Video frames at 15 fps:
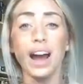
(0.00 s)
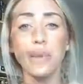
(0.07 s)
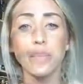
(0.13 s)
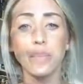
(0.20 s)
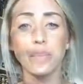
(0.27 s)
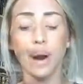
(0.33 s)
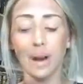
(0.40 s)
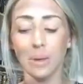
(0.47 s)

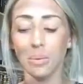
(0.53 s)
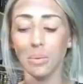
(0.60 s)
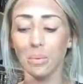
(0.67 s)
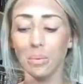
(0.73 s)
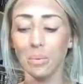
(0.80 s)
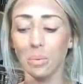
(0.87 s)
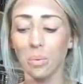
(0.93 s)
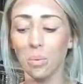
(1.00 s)
But
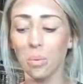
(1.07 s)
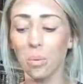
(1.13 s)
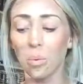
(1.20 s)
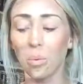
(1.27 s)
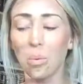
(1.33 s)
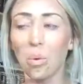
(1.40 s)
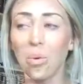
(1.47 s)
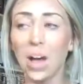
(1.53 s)

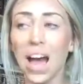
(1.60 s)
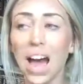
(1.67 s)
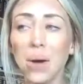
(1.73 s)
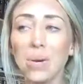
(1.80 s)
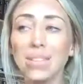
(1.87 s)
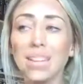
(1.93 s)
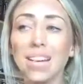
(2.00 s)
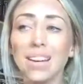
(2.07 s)
how
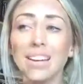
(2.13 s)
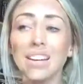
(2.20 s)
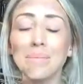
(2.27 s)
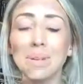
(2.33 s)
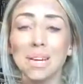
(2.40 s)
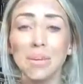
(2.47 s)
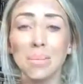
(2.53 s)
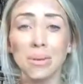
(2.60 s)
is that going to
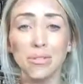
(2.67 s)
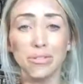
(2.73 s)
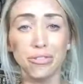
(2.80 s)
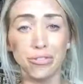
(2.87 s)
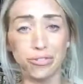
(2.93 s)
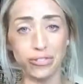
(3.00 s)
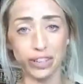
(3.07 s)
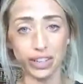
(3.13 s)
make me
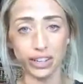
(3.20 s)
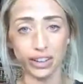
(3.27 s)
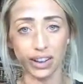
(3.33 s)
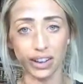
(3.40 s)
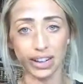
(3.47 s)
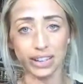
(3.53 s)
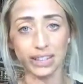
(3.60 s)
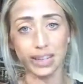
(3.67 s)
feel
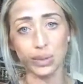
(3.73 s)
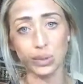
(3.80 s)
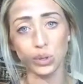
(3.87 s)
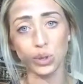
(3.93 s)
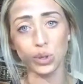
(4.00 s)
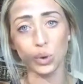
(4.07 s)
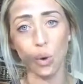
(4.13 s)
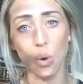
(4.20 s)
on a deep
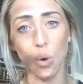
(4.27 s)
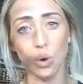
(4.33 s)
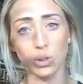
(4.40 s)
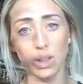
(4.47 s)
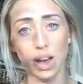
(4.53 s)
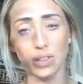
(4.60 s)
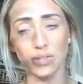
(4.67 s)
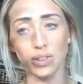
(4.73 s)
soul
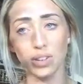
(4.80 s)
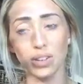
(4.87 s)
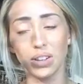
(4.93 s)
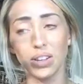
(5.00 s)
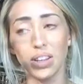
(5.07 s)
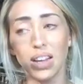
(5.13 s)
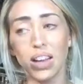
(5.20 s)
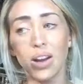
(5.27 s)

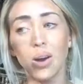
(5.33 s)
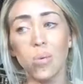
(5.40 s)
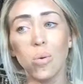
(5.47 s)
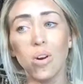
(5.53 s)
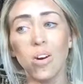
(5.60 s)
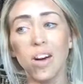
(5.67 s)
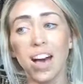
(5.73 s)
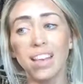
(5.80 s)
level?
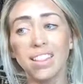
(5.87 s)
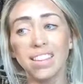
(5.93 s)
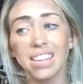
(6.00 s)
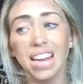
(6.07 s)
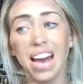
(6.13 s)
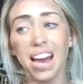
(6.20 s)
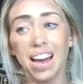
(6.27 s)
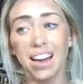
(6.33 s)
Well, I think
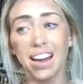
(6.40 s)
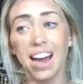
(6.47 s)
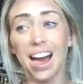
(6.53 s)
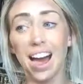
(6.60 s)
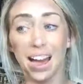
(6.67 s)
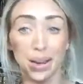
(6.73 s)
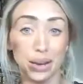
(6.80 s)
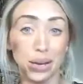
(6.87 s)

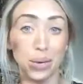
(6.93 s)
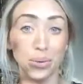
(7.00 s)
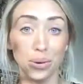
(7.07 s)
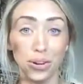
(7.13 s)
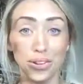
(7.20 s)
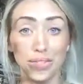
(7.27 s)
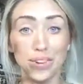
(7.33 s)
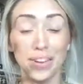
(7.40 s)
I am going
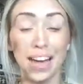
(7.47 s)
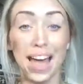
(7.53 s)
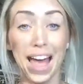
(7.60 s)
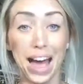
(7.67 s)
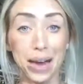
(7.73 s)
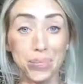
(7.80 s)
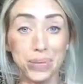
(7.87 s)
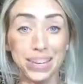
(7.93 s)
to feel
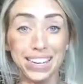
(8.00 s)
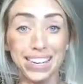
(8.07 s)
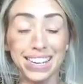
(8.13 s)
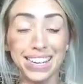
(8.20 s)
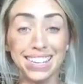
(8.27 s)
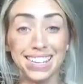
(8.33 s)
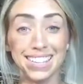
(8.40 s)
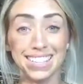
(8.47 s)
happy
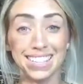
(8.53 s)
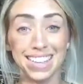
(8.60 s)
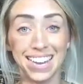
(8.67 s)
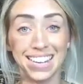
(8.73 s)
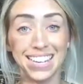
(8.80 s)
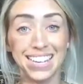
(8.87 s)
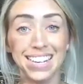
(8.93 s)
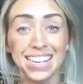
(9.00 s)
and
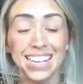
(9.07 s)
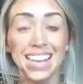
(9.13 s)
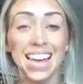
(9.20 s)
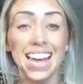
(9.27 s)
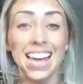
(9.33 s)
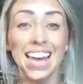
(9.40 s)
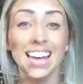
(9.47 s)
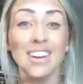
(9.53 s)
excited
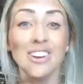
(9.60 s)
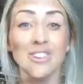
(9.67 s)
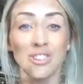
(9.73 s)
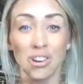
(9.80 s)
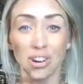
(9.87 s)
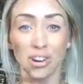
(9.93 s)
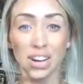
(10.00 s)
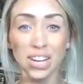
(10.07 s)
and
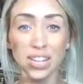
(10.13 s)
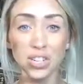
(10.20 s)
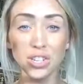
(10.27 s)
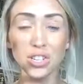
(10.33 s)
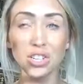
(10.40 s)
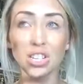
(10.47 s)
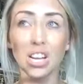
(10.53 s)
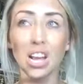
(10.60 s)

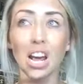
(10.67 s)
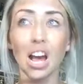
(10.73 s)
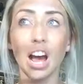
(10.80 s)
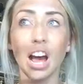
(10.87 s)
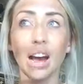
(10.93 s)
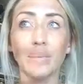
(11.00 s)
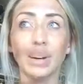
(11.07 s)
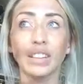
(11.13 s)
nourished.
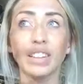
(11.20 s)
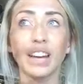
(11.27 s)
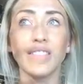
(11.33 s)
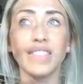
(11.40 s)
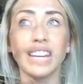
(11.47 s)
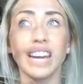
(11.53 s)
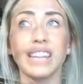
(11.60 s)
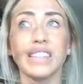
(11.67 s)
I love
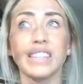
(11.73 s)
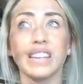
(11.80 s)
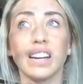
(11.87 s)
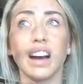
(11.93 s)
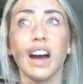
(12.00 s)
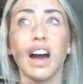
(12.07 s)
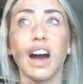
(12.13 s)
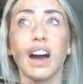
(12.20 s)
the
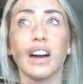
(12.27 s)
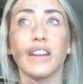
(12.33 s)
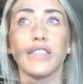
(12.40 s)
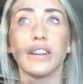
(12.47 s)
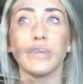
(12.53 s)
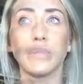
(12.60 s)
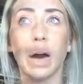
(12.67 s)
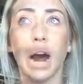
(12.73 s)
idea of
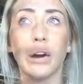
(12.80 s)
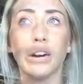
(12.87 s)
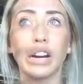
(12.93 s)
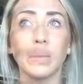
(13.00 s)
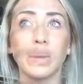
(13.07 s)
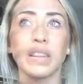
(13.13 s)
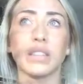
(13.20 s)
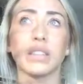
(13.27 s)
empowering
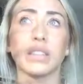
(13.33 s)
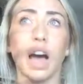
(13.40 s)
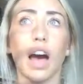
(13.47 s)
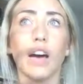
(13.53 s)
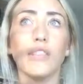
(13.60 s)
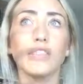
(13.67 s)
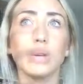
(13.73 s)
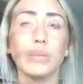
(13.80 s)

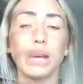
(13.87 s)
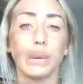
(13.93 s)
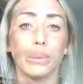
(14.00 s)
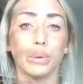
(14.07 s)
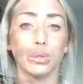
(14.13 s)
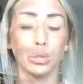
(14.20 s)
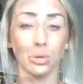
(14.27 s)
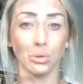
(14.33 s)
myself to be able
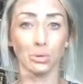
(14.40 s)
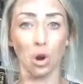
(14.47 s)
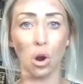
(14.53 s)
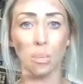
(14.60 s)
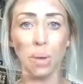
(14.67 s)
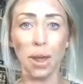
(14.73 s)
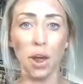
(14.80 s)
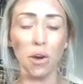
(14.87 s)
to grow
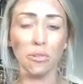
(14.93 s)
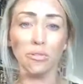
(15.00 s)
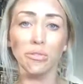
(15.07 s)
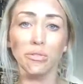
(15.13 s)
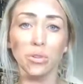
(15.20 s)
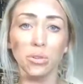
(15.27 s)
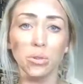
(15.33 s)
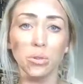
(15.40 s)
my own
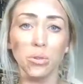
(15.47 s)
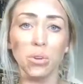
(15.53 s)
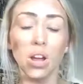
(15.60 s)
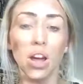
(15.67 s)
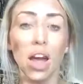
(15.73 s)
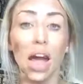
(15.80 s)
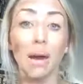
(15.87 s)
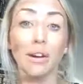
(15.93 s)
food.
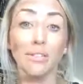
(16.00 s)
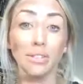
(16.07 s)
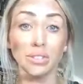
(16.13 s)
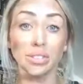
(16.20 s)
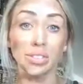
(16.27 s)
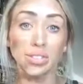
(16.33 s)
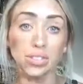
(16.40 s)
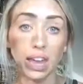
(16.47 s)
I would feel
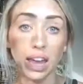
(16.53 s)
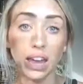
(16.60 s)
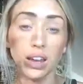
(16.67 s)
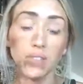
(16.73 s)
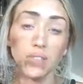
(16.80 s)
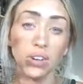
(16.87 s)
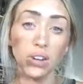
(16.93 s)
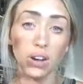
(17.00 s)

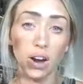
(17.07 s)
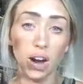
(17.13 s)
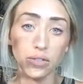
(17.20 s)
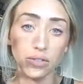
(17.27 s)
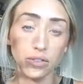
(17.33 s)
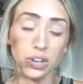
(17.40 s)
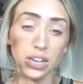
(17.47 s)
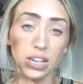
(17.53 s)
safe and
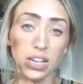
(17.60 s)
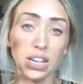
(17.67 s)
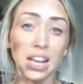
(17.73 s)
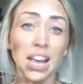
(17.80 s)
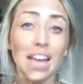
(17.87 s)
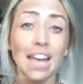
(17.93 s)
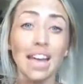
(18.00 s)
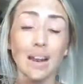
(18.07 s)
comforted
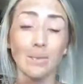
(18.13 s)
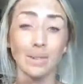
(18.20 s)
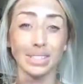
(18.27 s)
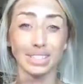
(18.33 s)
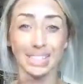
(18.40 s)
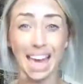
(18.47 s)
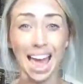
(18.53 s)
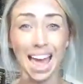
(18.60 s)
and
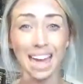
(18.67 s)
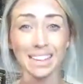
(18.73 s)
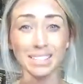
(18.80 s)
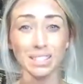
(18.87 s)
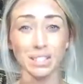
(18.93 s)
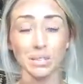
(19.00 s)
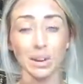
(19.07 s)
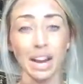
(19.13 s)

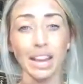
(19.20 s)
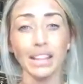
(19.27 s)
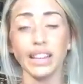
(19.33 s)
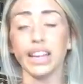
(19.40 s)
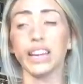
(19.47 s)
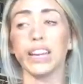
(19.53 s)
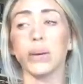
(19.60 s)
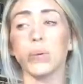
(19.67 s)
relaxed, right?
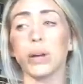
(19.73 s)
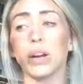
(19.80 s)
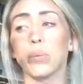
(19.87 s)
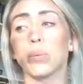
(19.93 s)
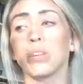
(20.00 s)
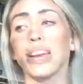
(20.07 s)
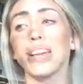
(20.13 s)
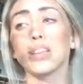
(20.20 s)
Like in a
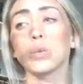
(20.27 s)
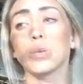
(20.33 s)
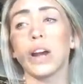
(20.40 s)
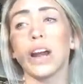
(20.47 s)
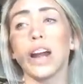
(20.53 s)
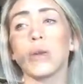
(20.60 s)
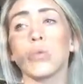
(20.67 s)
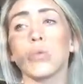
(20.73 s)
place where I can